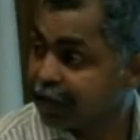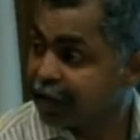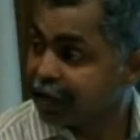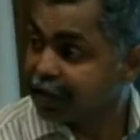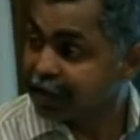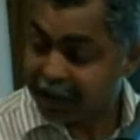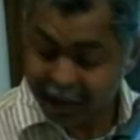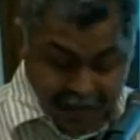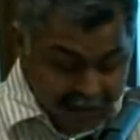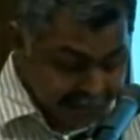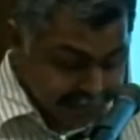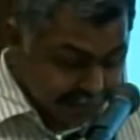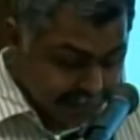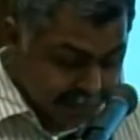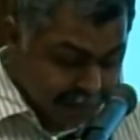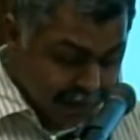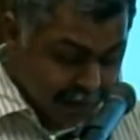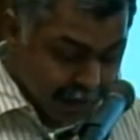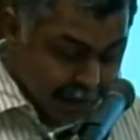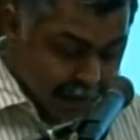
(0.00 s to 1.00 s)

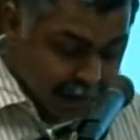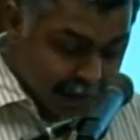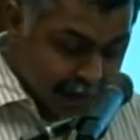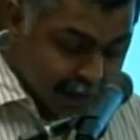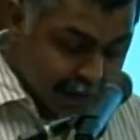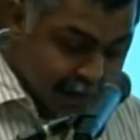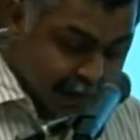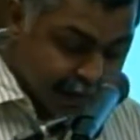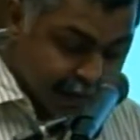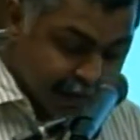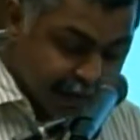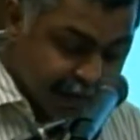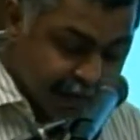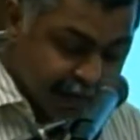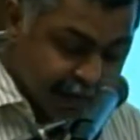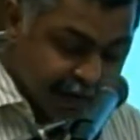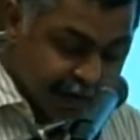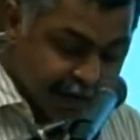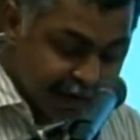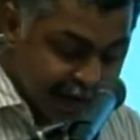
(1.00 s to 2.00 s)
initiatives uh, in
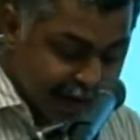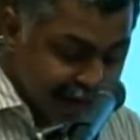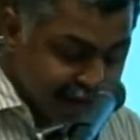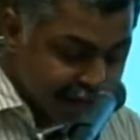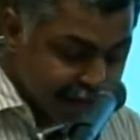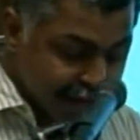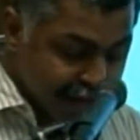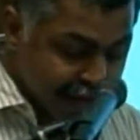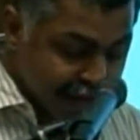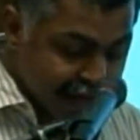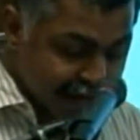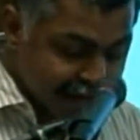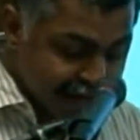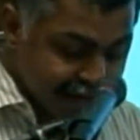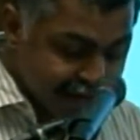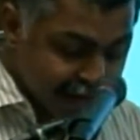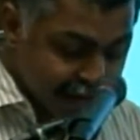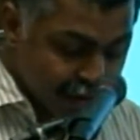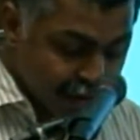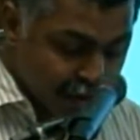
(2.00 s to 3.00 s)
international and
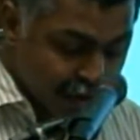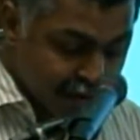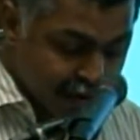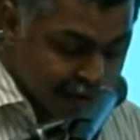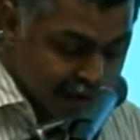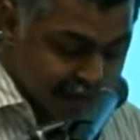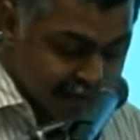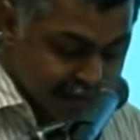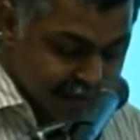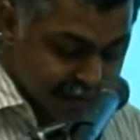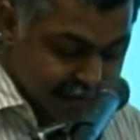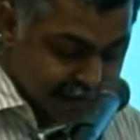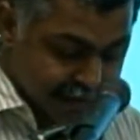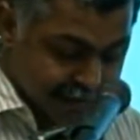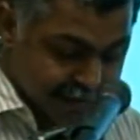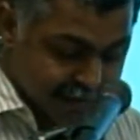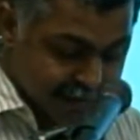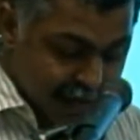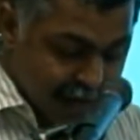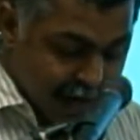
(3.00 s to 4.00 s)
regional
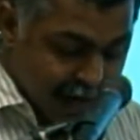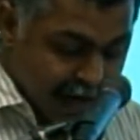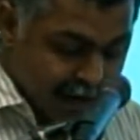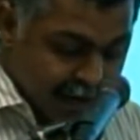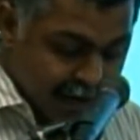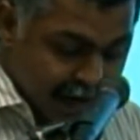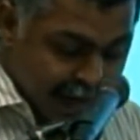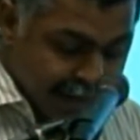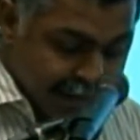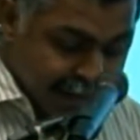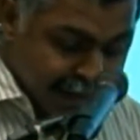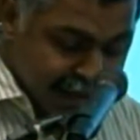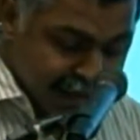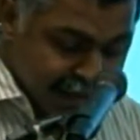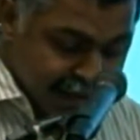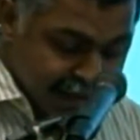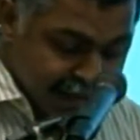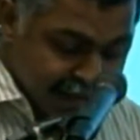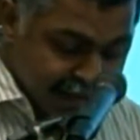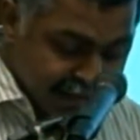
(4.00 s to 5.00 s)
organizations are
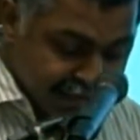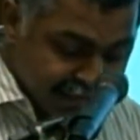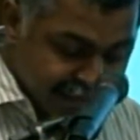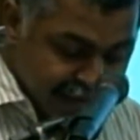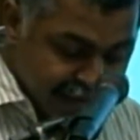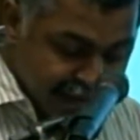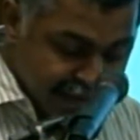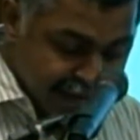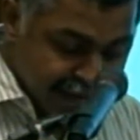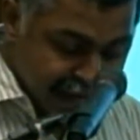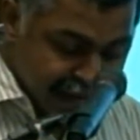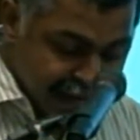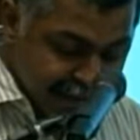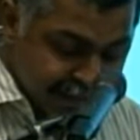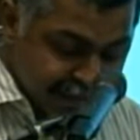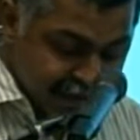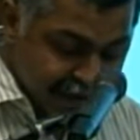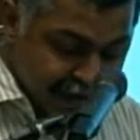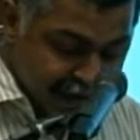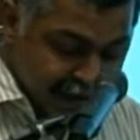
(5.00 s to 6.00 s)
happening in different
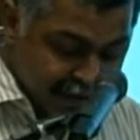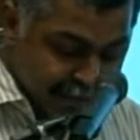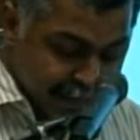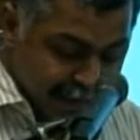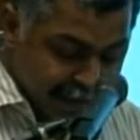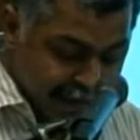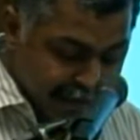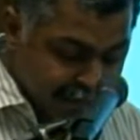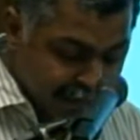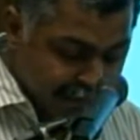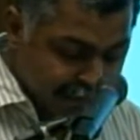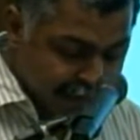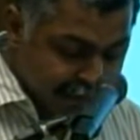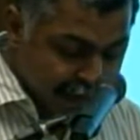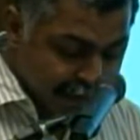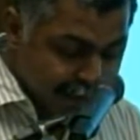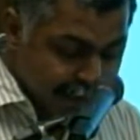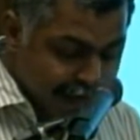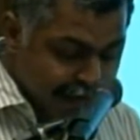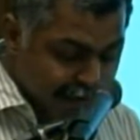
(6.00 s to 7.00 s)
names irrespective of
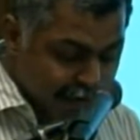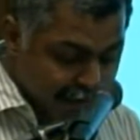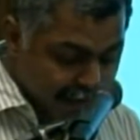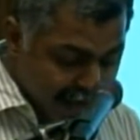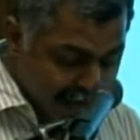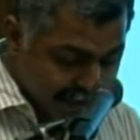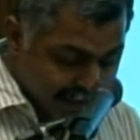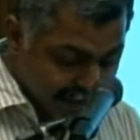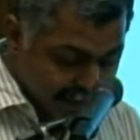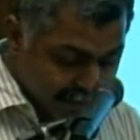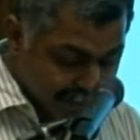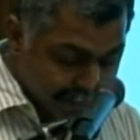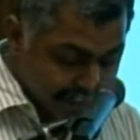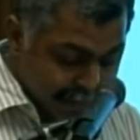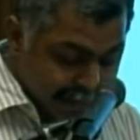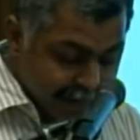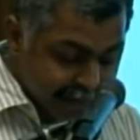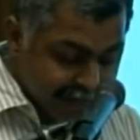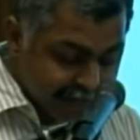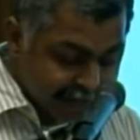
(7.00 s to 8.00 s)
setback on ACTA.
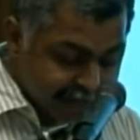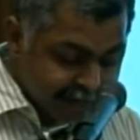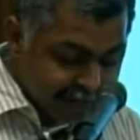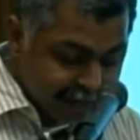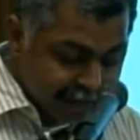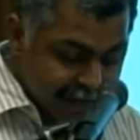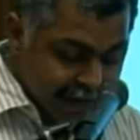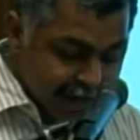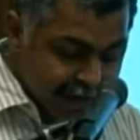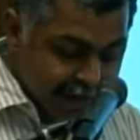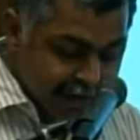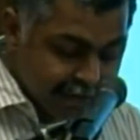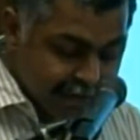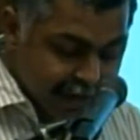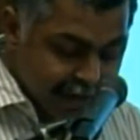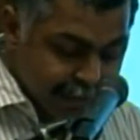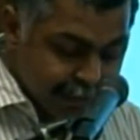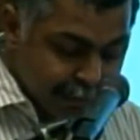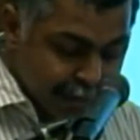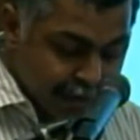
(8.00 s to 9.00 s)
Recently, a,
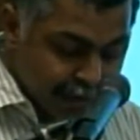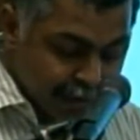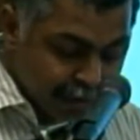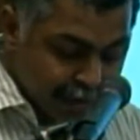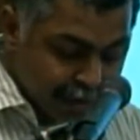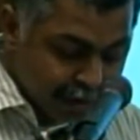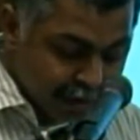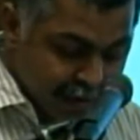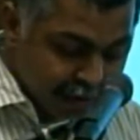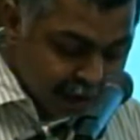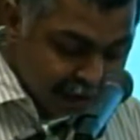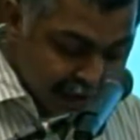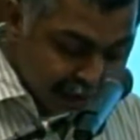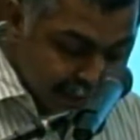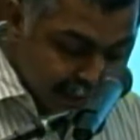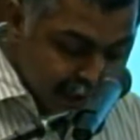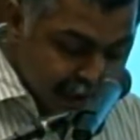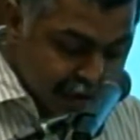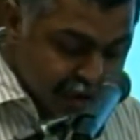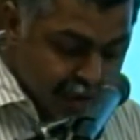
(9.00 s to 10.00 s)
WIPO, uh, a
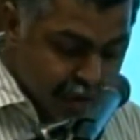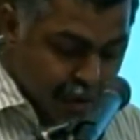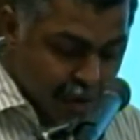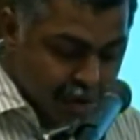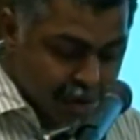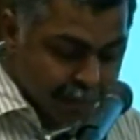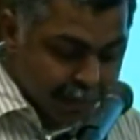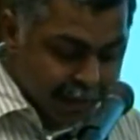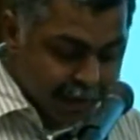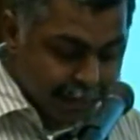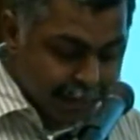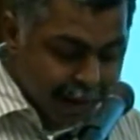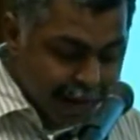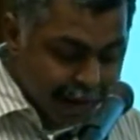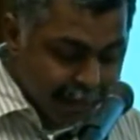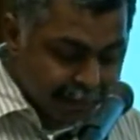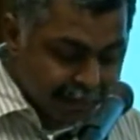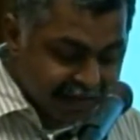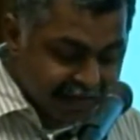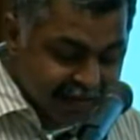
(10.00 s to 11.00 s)
WHO document
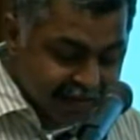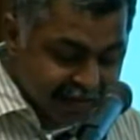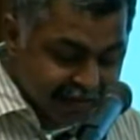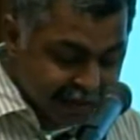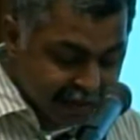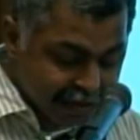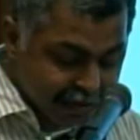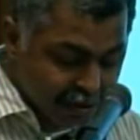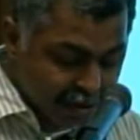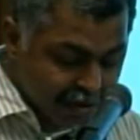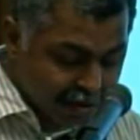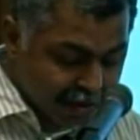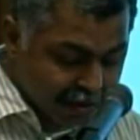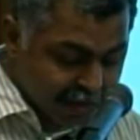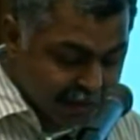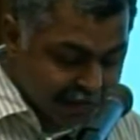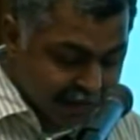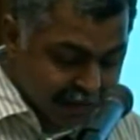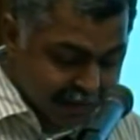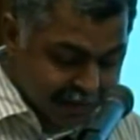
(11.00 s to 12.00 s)
mapped 16
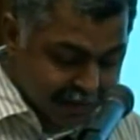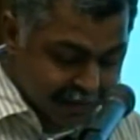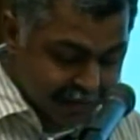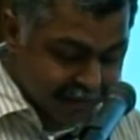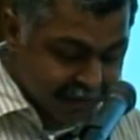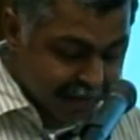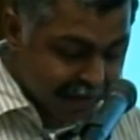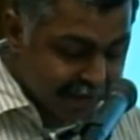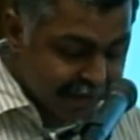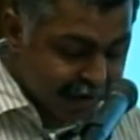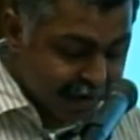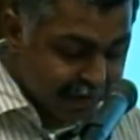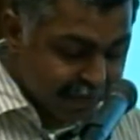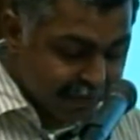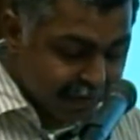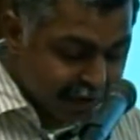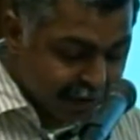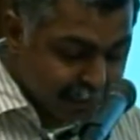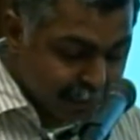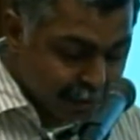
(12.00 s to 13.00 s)
organizations having a
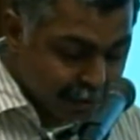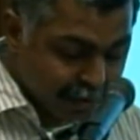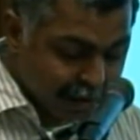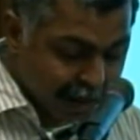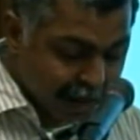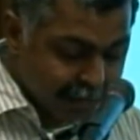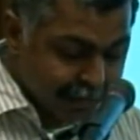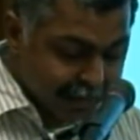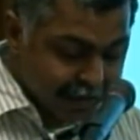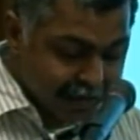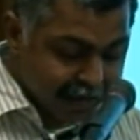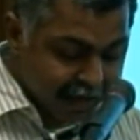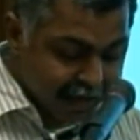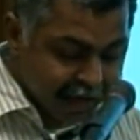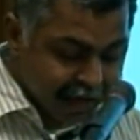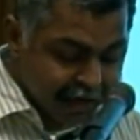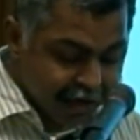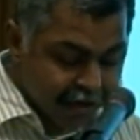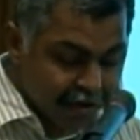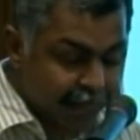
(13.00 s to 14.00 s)
work program in the
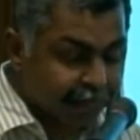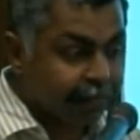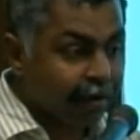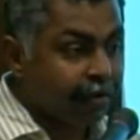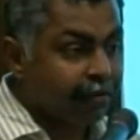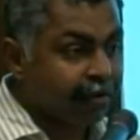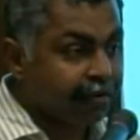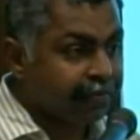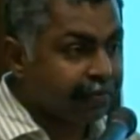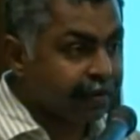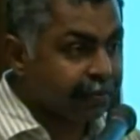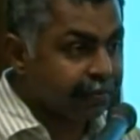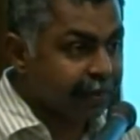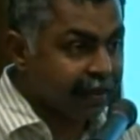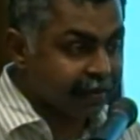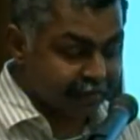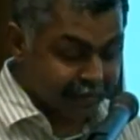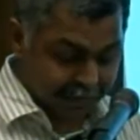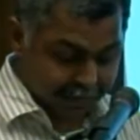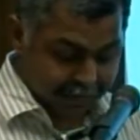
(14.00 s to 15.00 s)
area of counterfeit
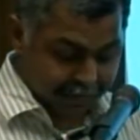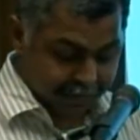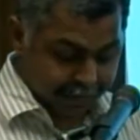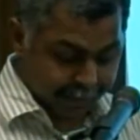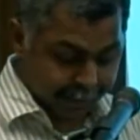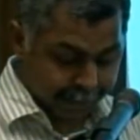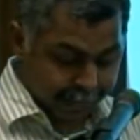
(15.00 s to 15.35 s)
medicines.